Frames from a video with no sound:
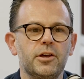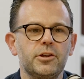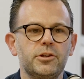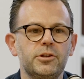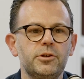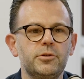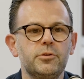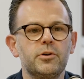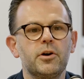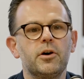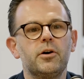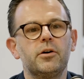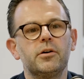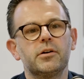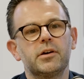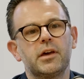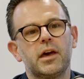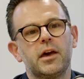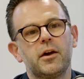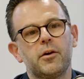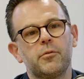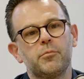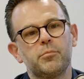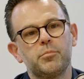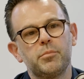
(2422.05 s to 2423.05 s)
you can't
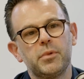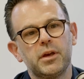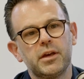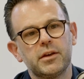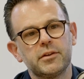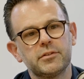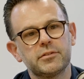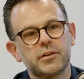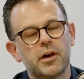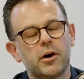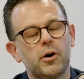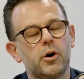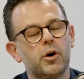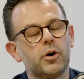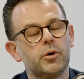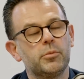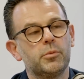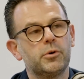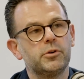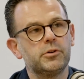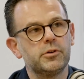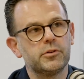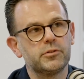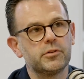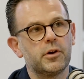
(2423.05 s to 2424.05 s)
get being sat at home
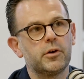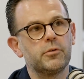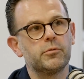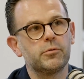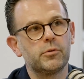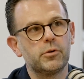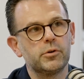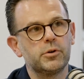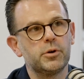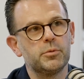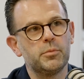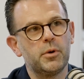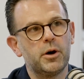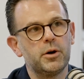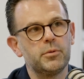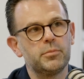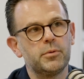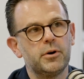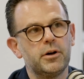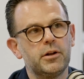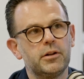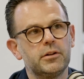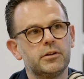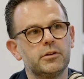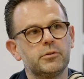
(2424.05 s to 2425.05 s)
on your sofa on your
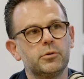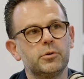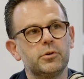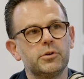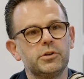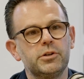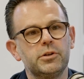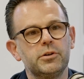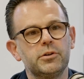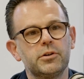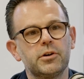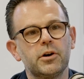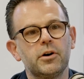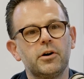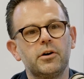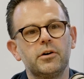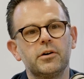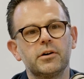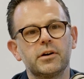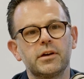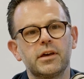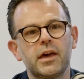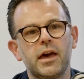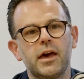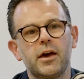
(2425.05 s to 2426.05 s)
mobile, or you
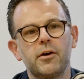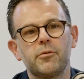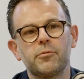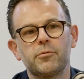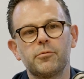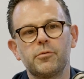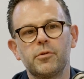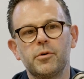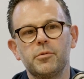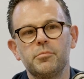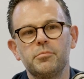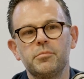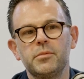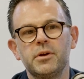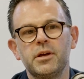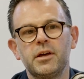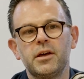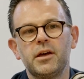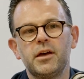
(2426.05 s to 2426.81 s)
can't get from